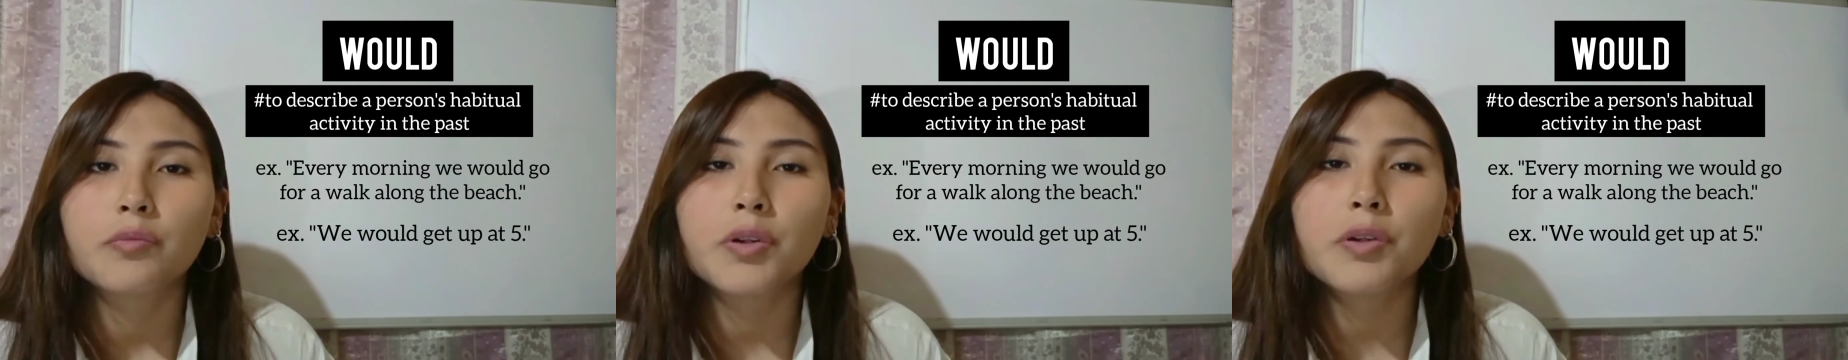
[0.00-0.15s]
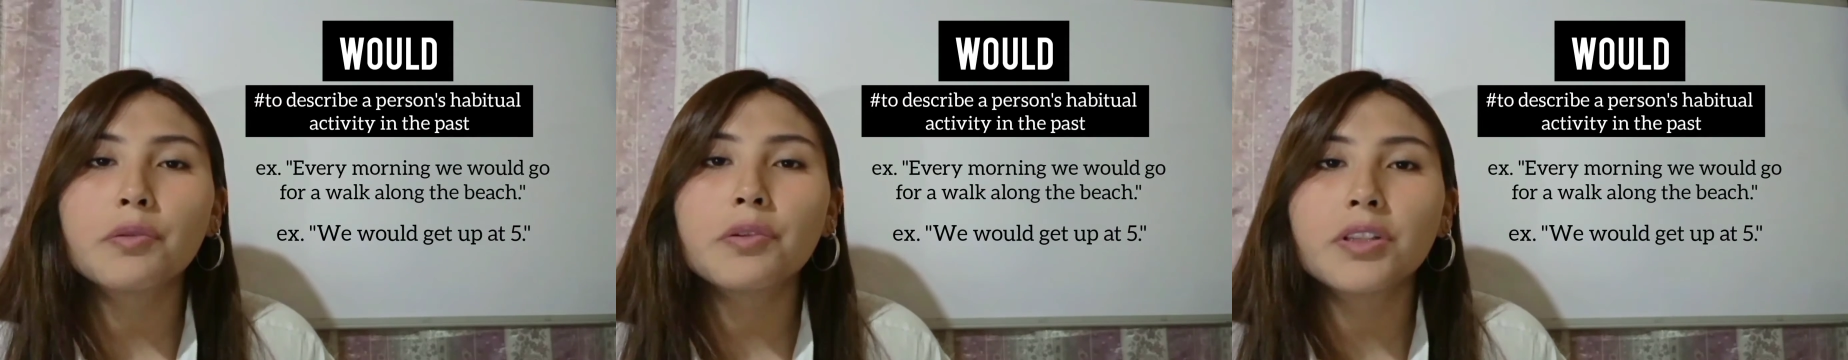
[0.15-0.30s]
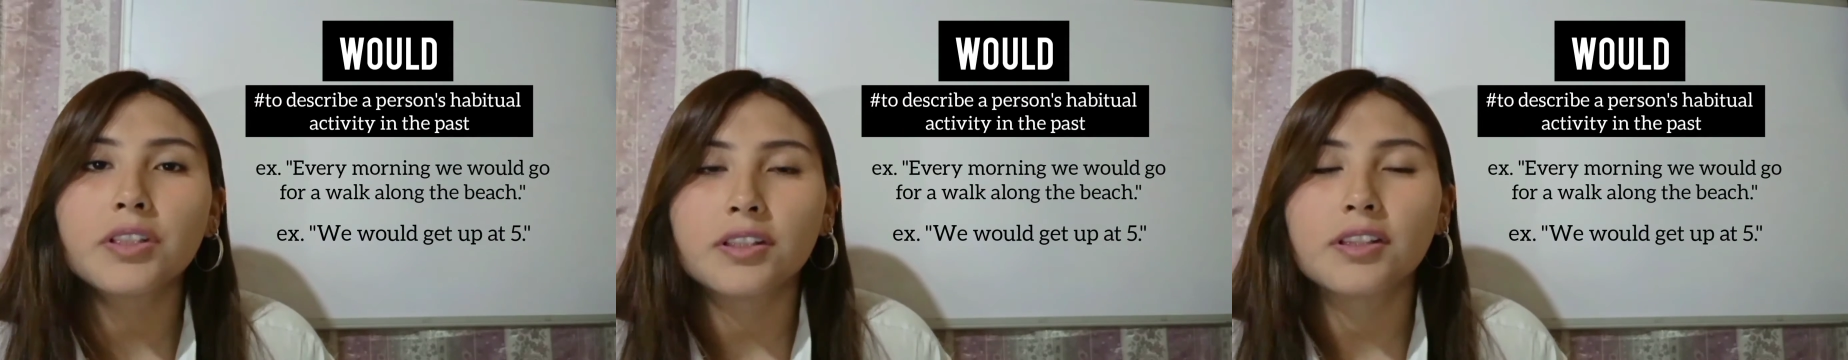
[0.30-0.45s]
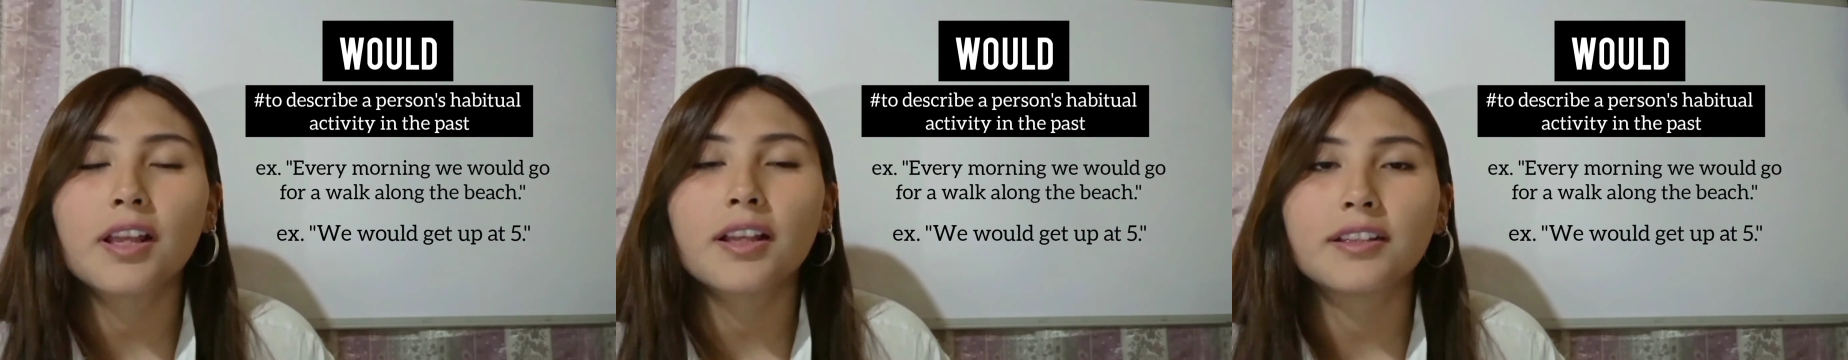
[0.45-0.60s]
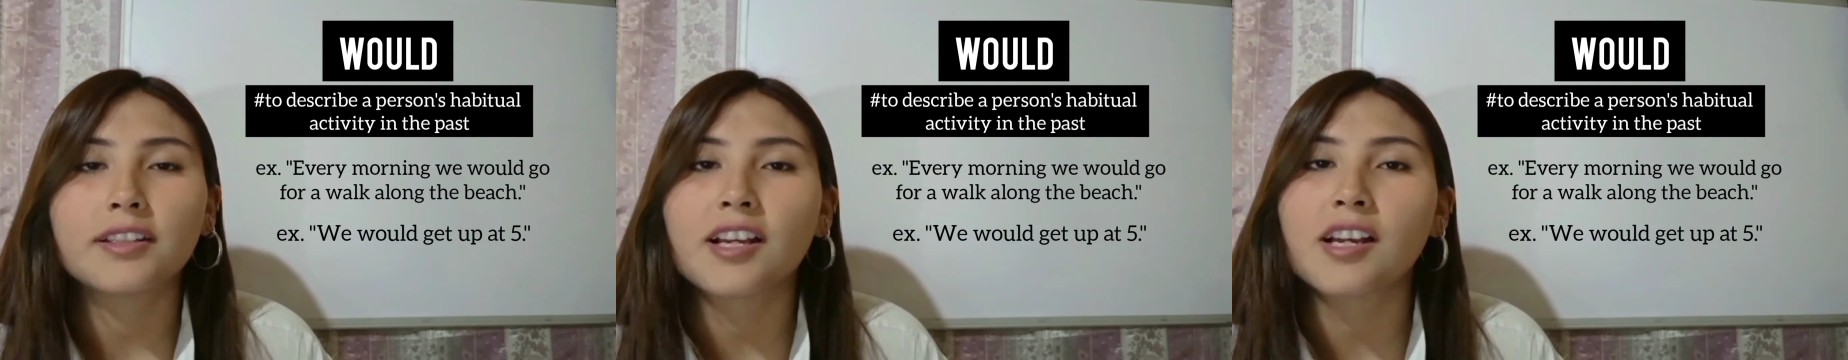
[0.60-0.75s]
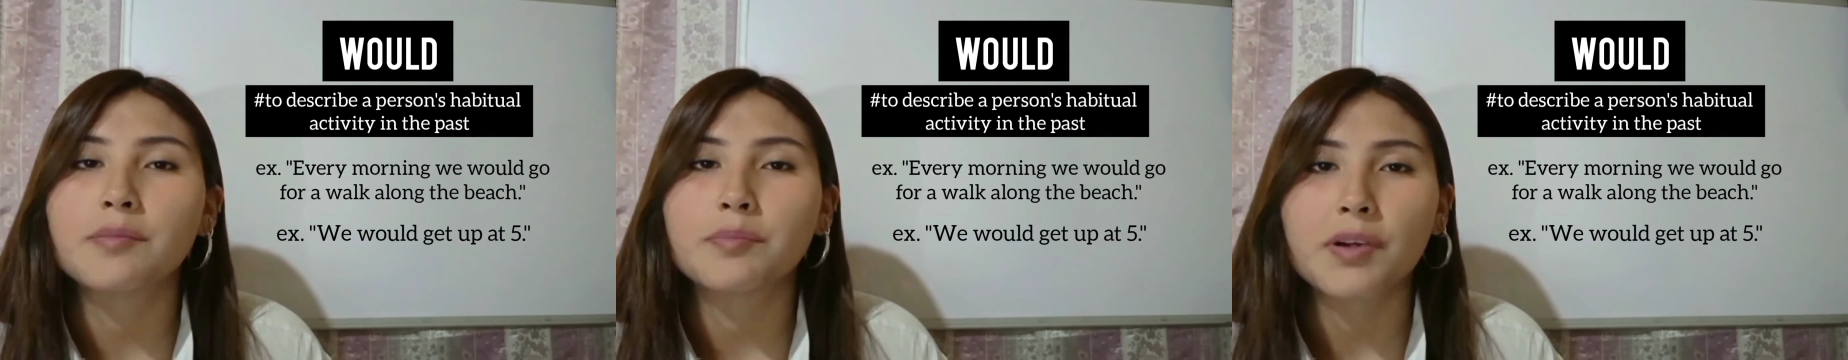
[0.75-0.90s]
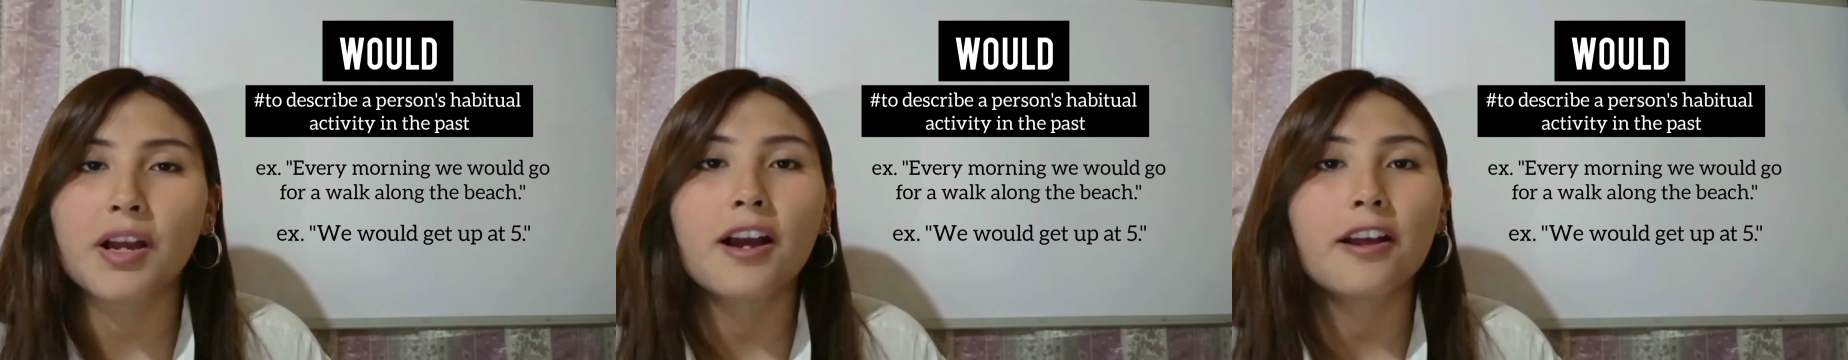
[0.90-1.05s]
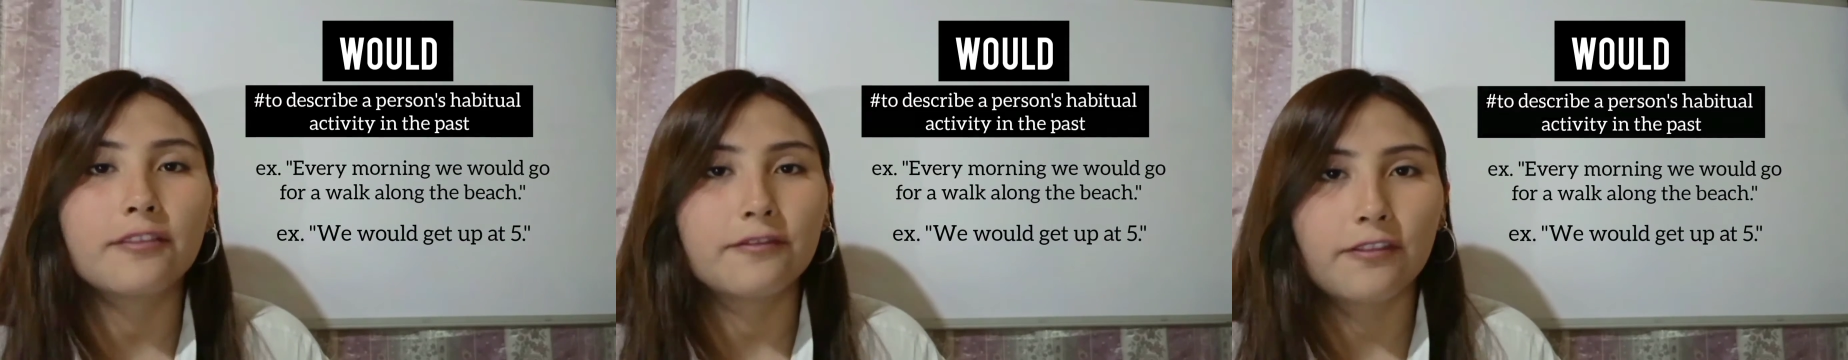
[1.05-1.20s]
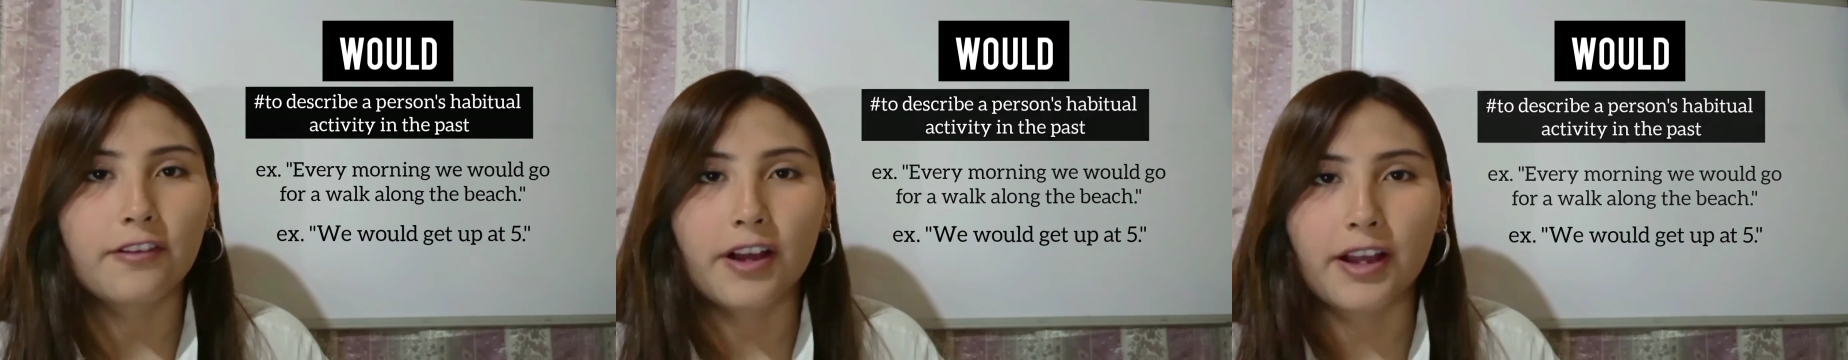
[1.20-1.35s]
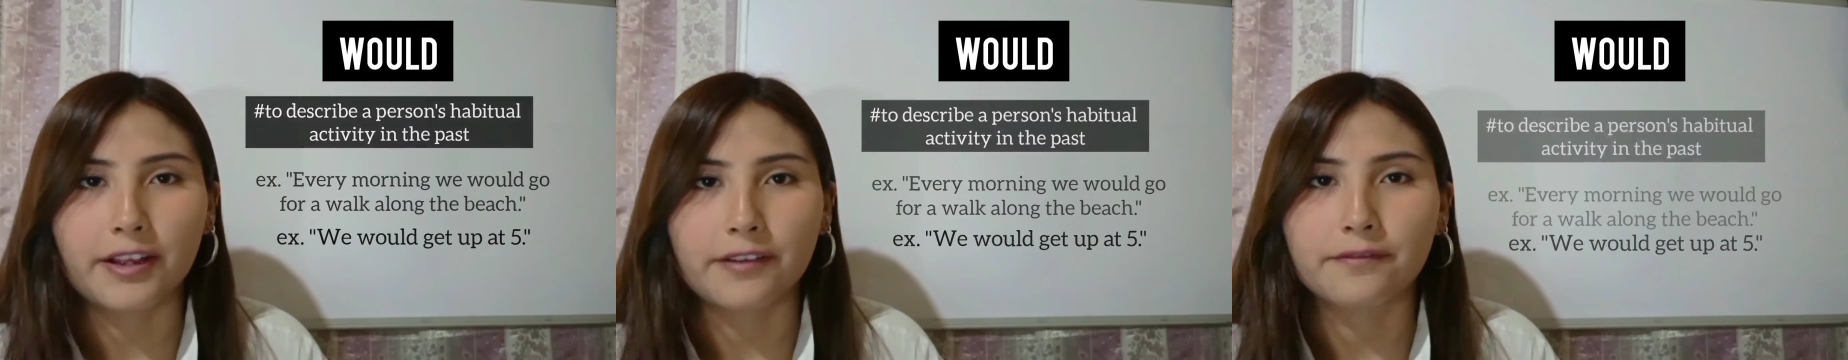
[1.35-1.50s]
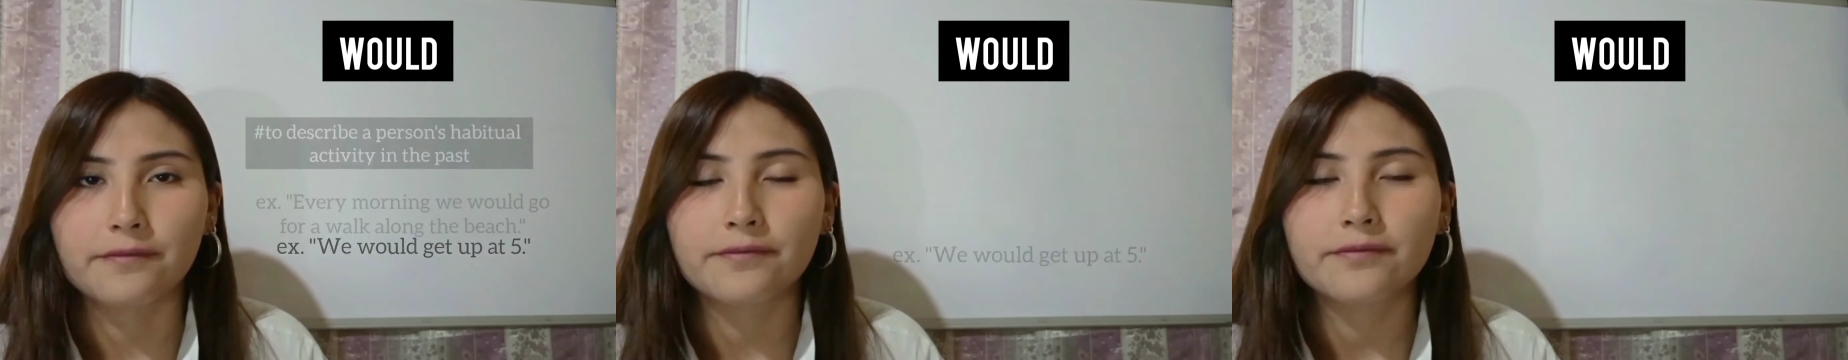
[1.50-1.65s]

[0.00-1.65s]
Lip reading: We would get up at 5.